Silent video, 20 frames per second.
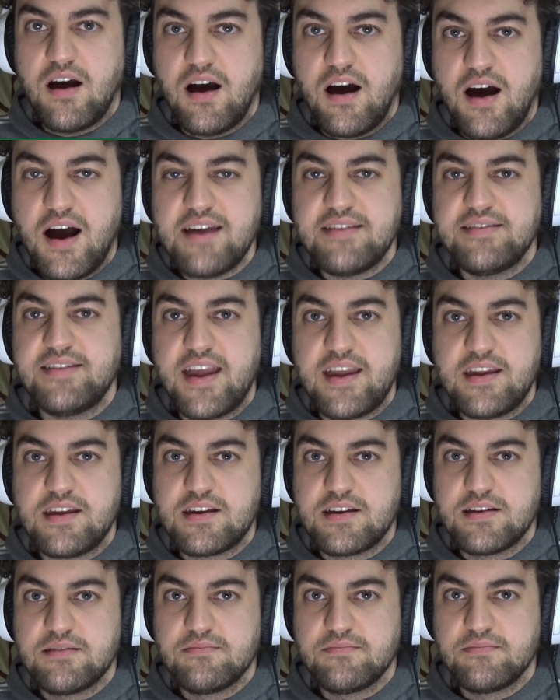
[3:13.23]
I
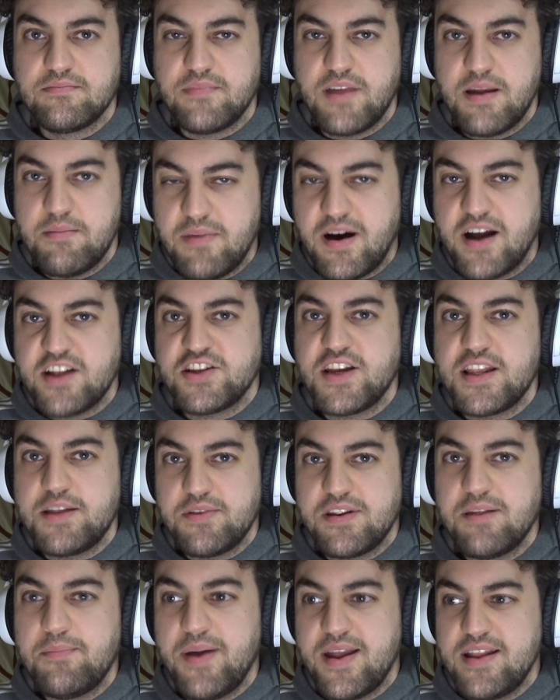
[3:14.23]
think, in my
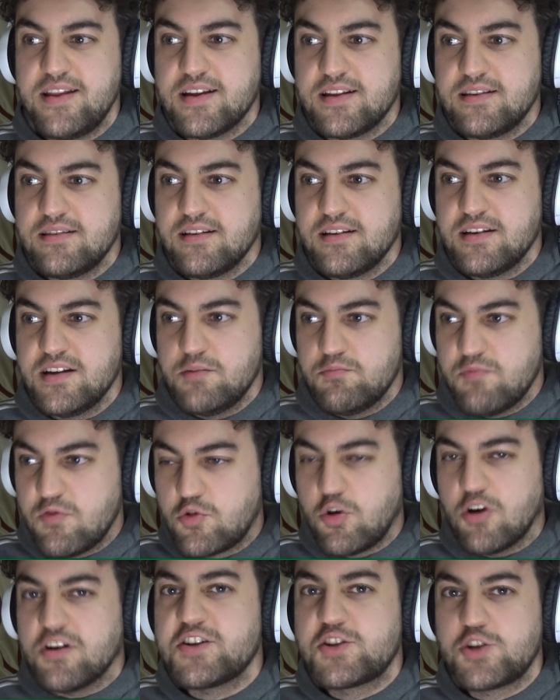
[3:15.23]
genuine opinion,
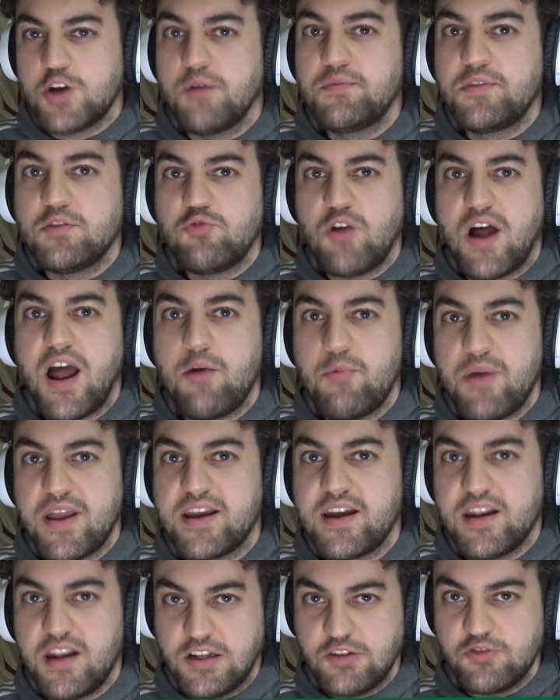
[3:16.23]
we've got to solve the right wing
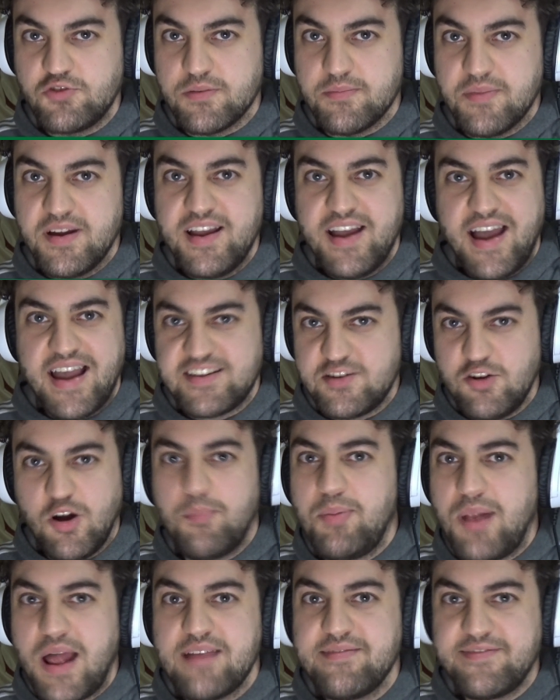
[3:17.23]
conundrum. It's
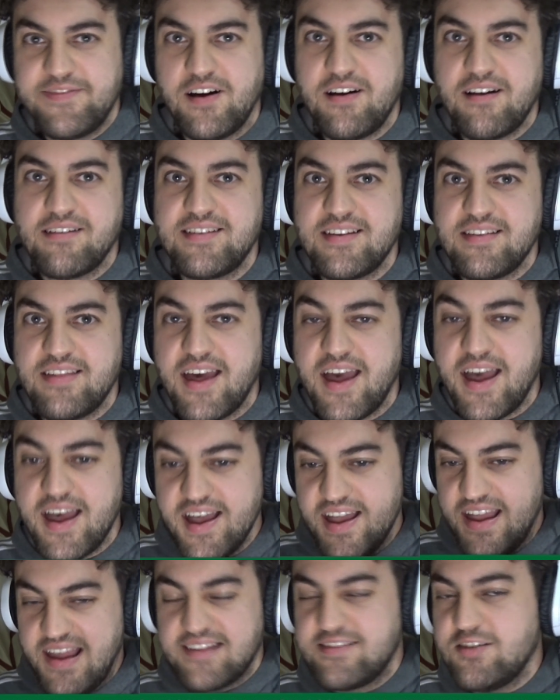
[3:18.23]
not playing Farsi there,
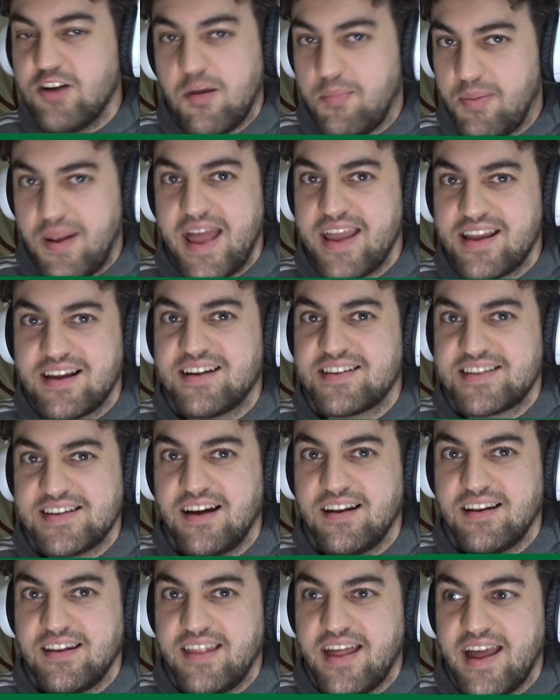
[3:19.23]
it's not playing
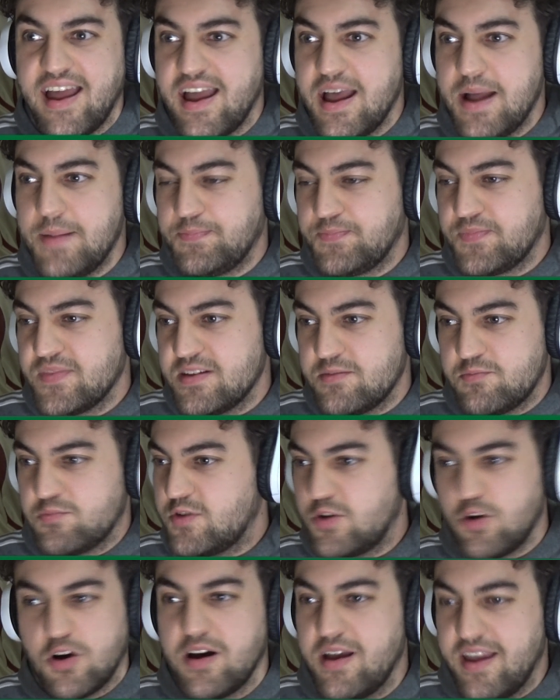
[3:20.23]
Atal there,
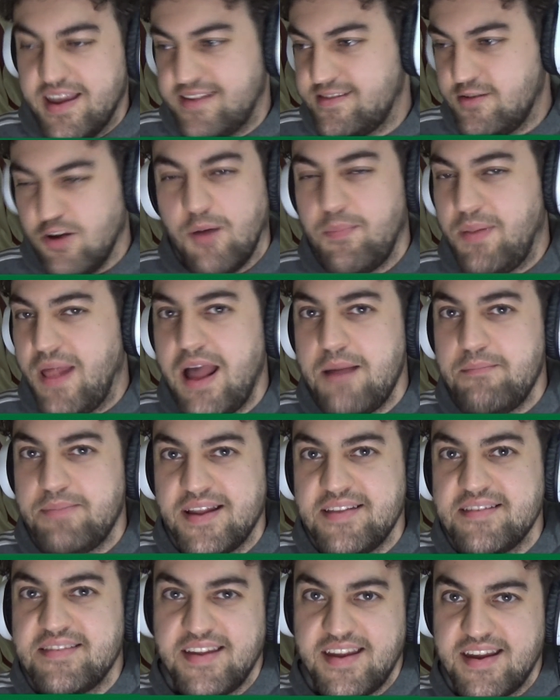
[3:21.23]
it's not playing
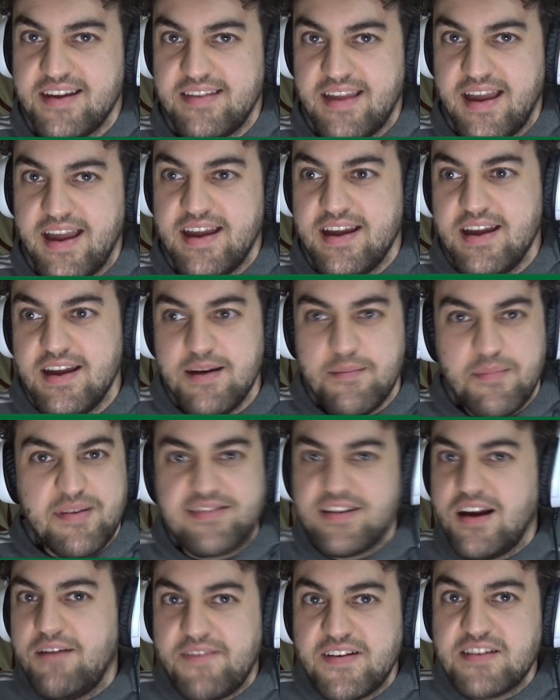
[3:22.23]
Benzia there, but
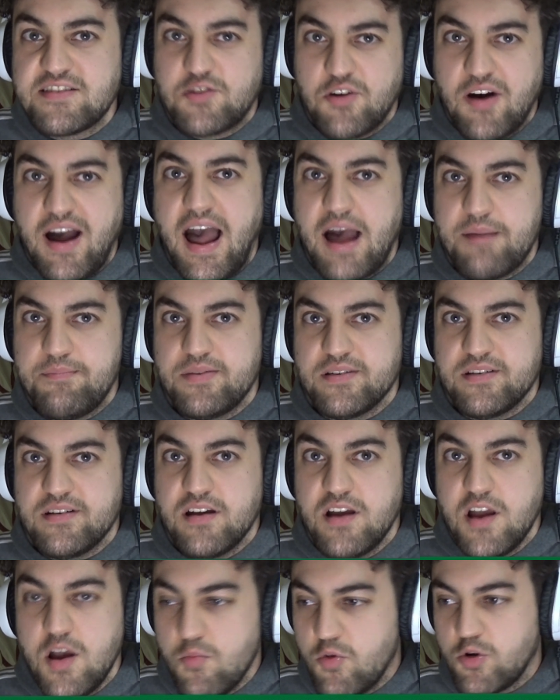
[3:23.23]
something's got to happen.
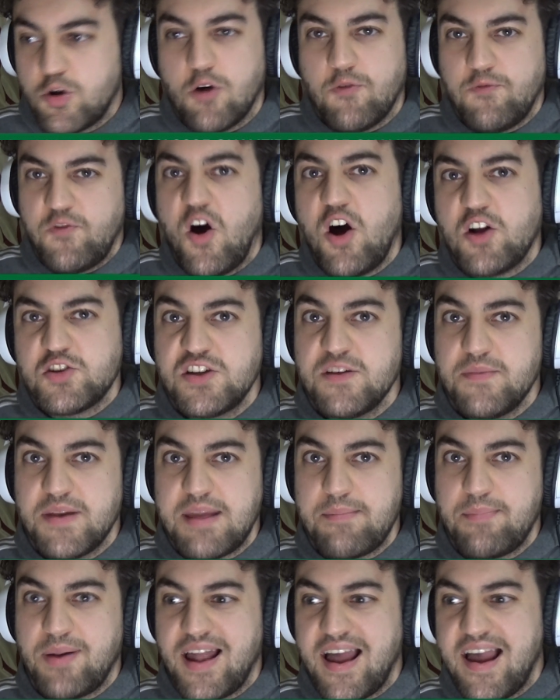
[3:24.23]
We've got far too
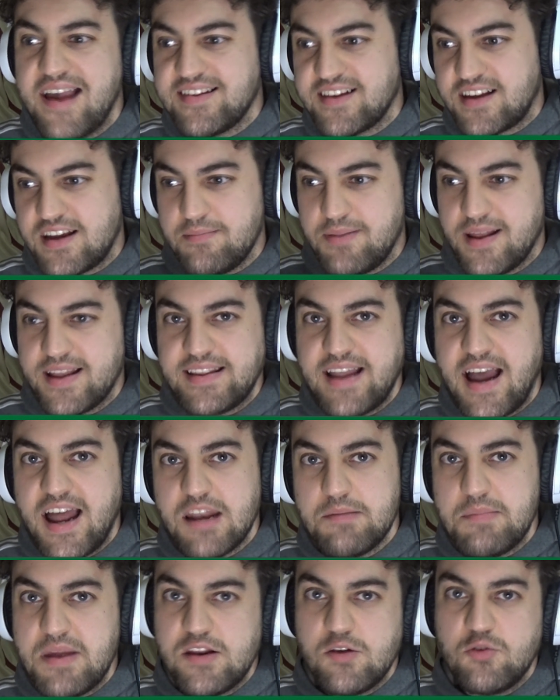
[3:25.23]
many players that can play
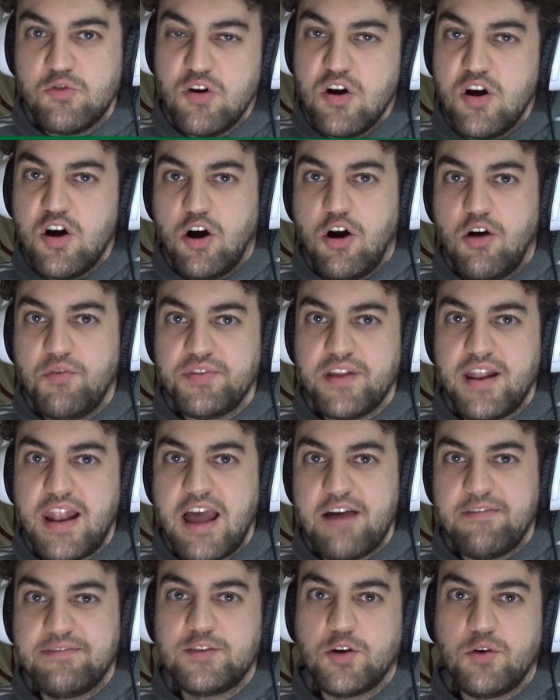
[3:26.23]
down the middle, on the
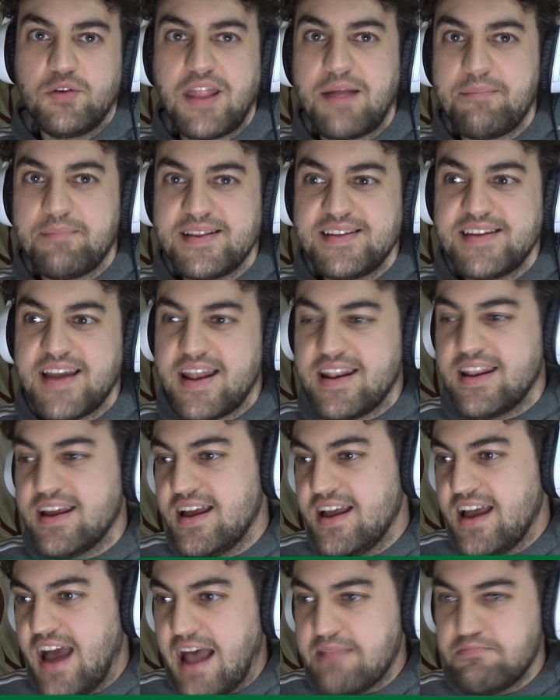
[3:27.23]
left, or number 10.
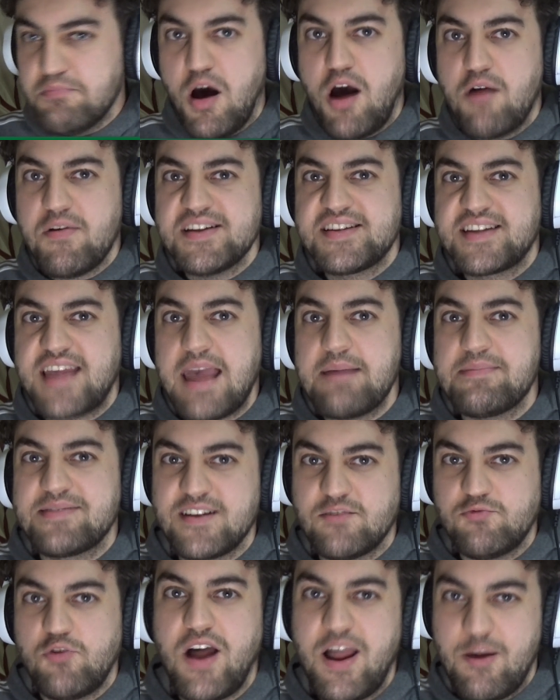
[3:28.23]
And Mahrez keeps
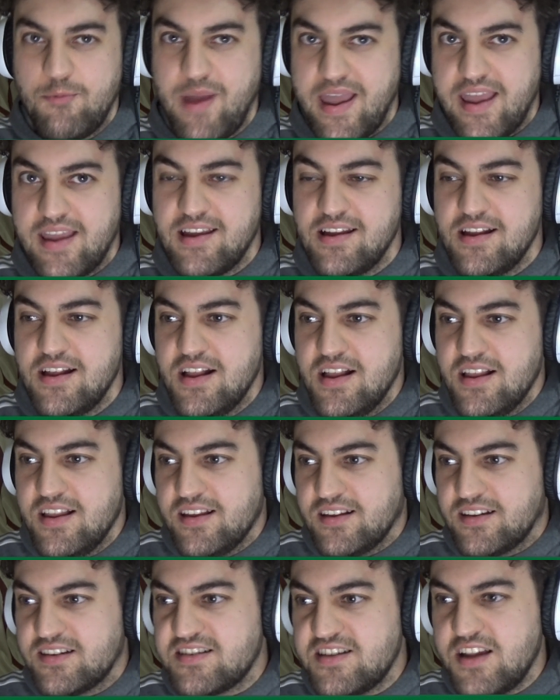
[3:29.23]
the right wing,
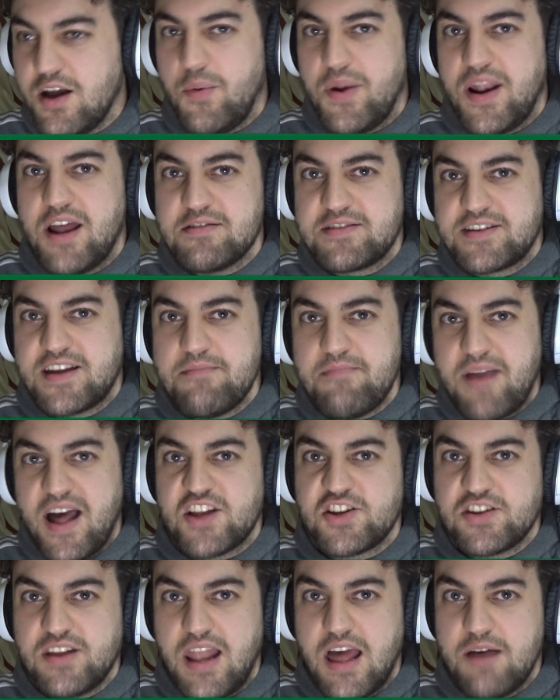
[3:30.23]
because no one else can
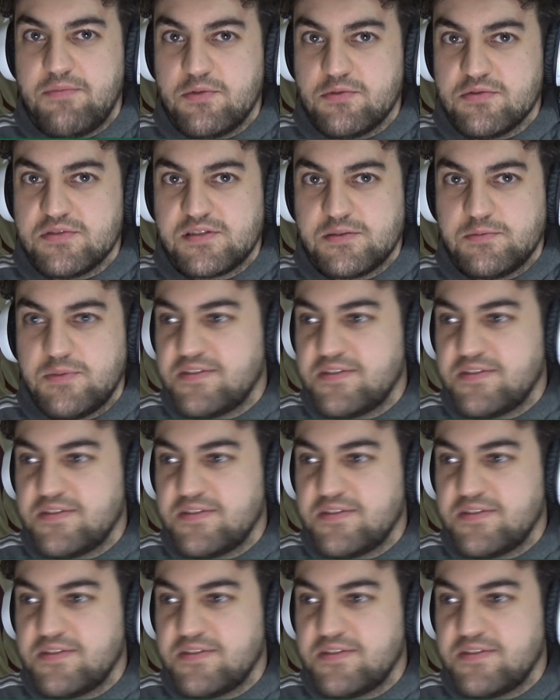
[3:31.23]
match the levels.